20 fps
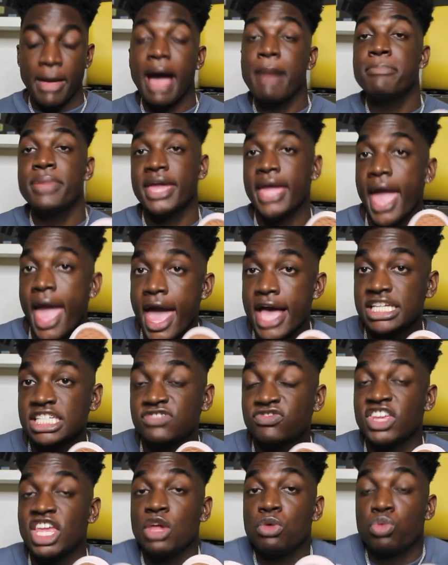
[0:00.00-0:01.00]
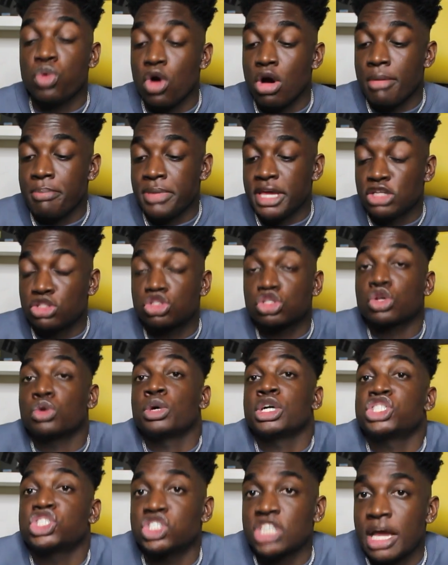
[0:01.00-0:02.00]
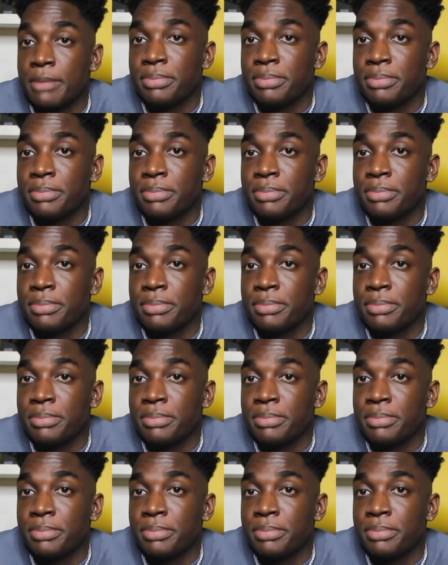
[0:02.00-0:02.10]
my big ass feet will be squished